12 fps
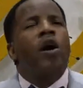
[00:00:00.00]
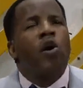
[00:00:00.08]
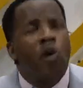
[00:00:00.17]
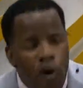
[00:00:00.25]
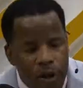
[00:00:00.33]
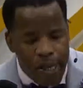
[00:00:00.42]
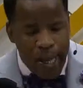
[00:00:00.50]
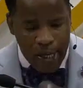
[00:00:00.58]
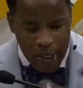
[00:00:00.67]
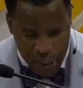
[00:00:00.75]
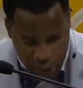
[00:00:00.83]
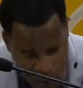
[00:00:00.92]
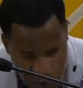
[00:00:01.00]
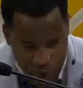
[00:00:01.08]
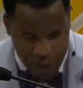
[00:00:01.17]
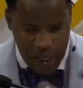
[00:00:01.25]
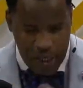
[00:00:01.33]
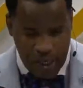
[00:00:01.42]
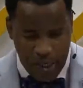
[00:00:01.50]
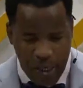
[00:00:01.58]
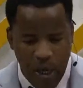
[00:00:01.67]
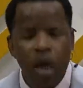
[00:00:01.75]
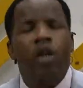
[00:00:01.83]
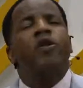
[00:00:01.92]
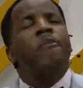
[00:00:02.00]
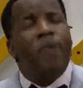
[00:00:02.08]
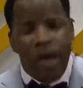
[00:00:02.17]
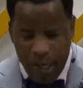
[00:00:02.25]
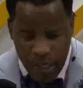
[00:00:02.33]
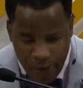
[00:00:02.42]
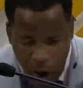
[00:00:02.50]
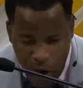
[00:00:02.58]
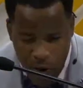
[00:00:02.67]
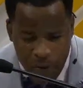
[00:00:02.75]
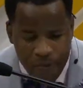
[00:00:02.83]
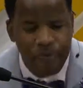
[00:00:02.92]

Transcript: good excuses to break his vow,